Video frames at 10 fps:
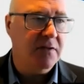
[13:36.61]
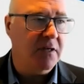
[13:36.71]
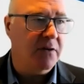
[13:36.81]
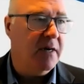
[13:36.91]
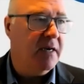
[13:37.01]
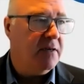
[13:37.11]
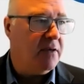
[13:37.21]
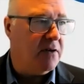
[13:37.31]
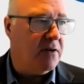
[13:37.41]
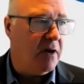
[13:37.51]
So
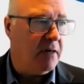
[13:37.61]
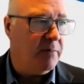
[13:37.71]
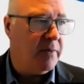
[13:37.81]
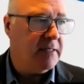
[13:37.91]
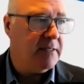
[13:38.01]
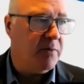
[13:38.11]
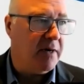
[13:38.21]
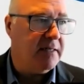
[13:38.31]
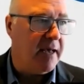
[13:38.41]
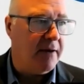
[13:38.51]
either not a big
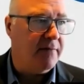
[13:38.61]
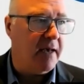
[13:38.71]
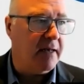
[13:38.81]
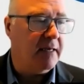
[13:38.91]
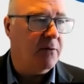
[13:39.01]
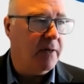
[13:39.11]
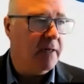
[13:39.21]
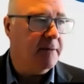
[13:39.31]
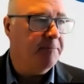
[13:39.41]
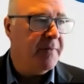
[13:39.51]
spread to have that
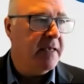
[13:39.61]
liquidity.